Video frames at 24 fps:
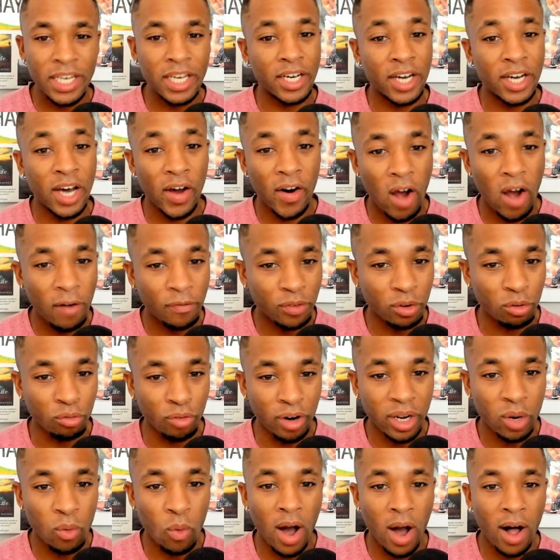He can cut off the
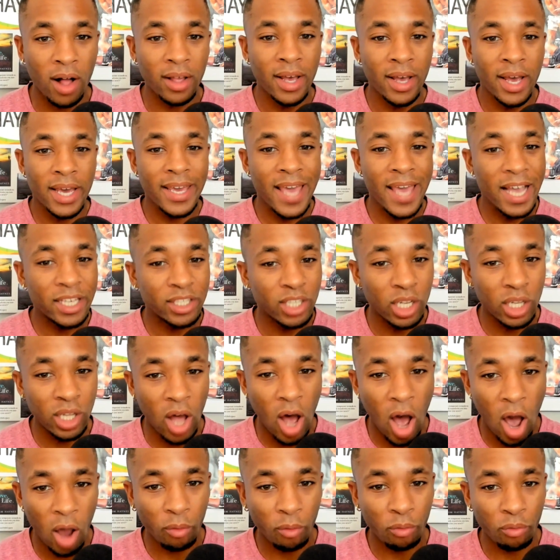ring well. He has a
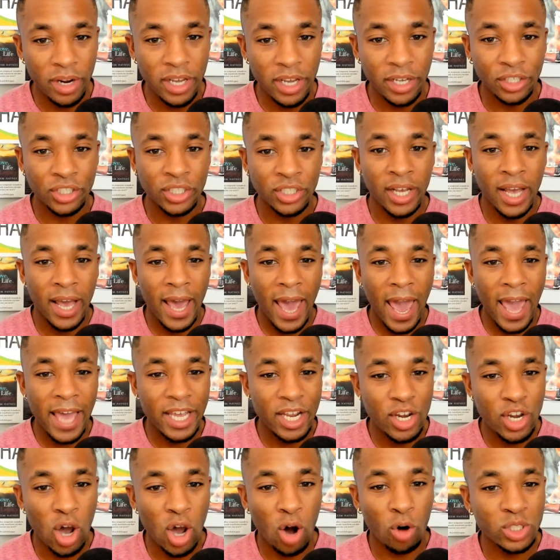long reach and
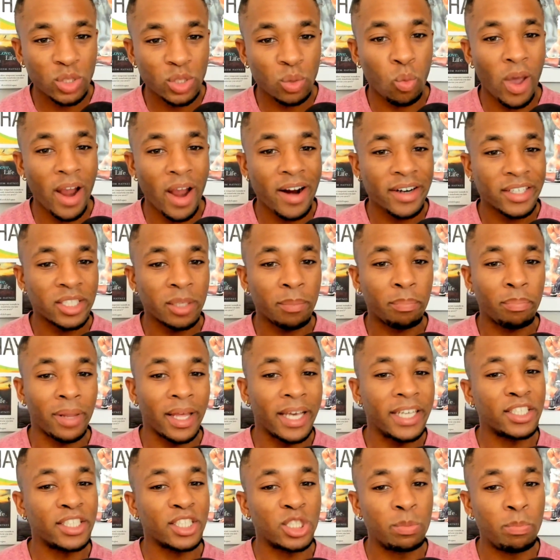he knows where to
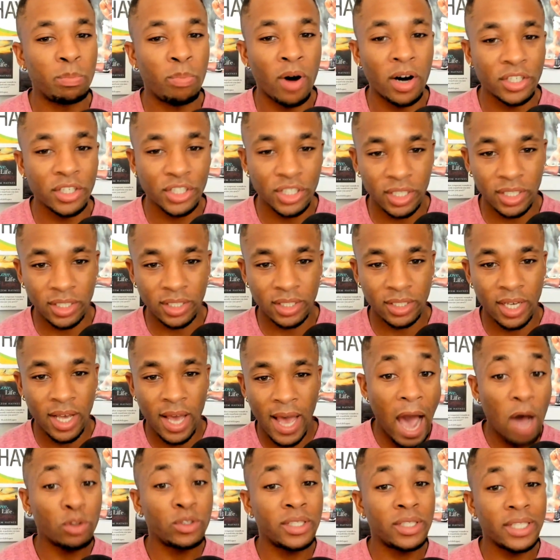place his punches,
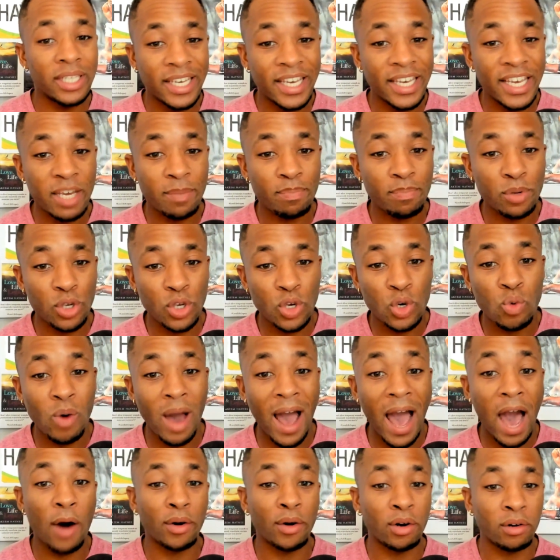how to keep you
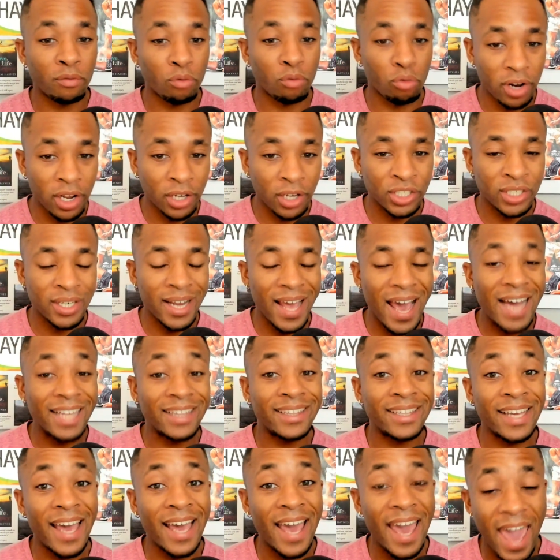out of reach. And
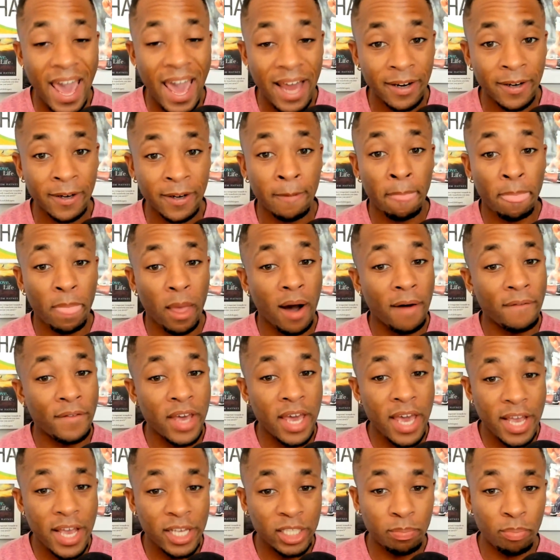at the end of
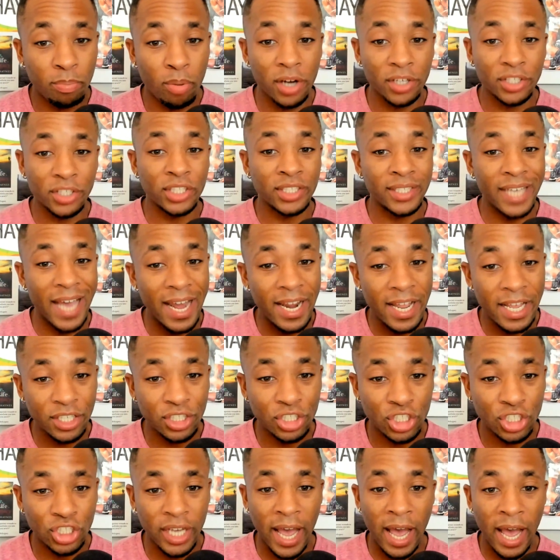his punches, at
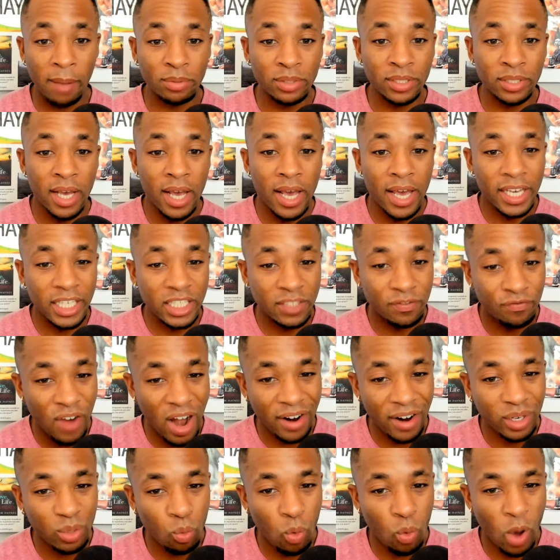his jabs, he's
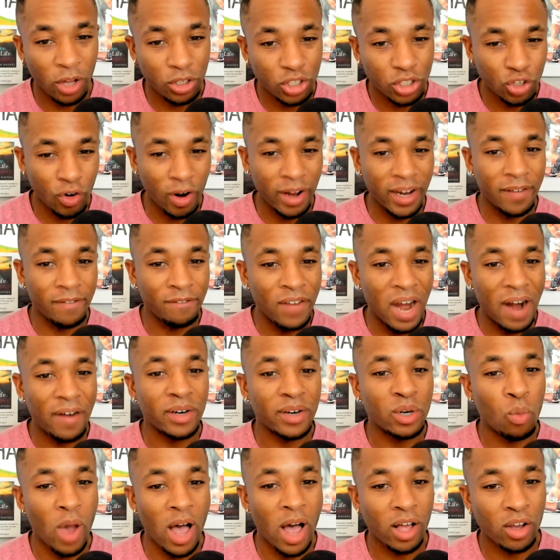very well trained and
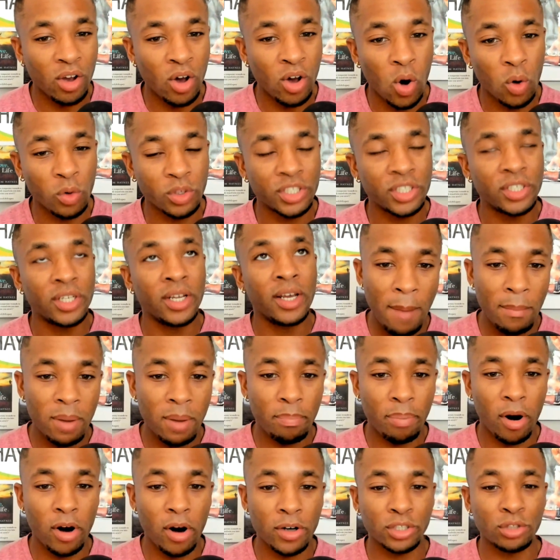very well coached. I'm a
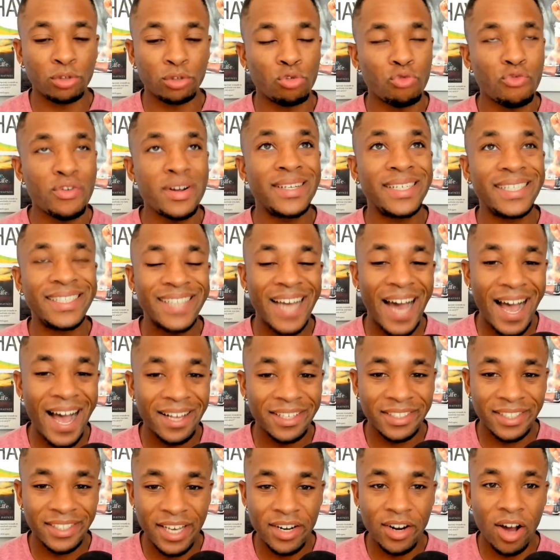person who really
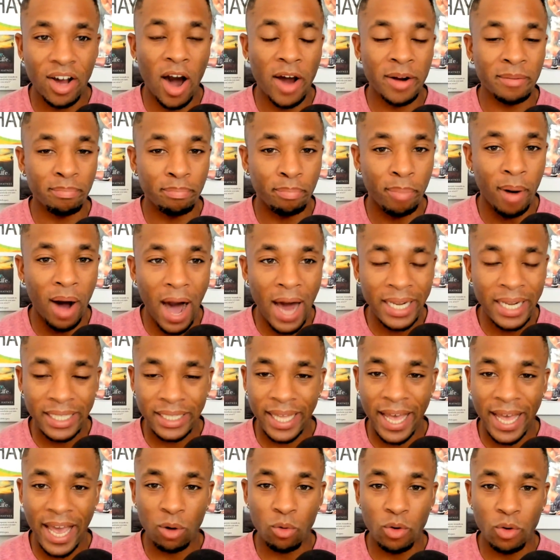dials in on body
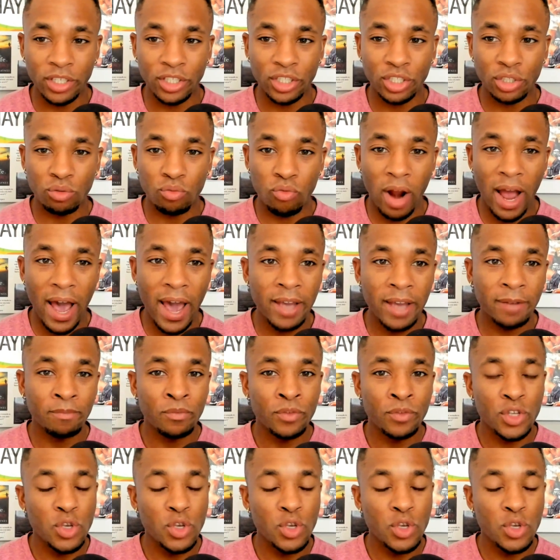language, right?